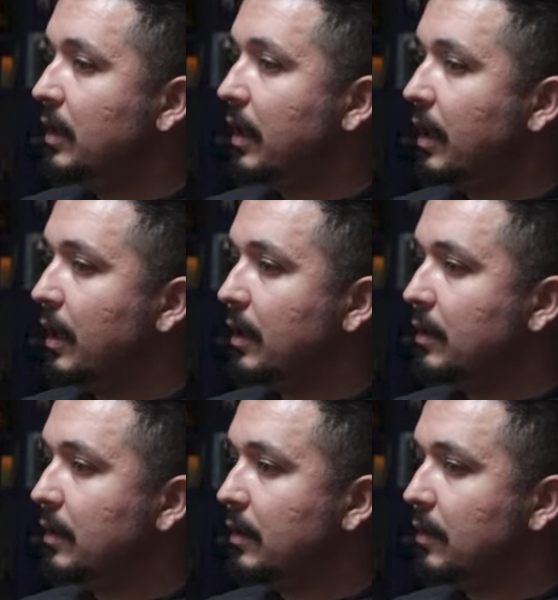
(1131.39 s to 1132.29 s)

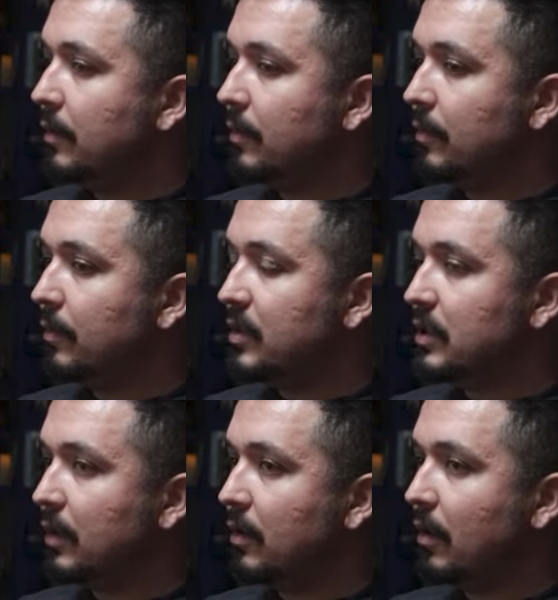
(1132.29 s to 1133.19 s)
and we shall
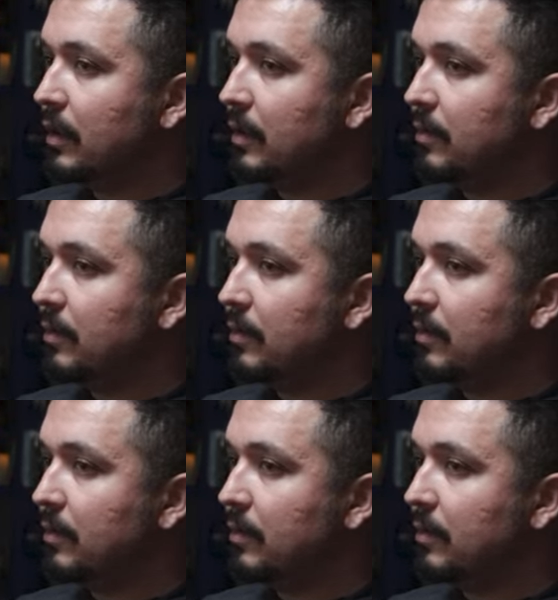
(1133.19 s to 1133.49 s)
cover them.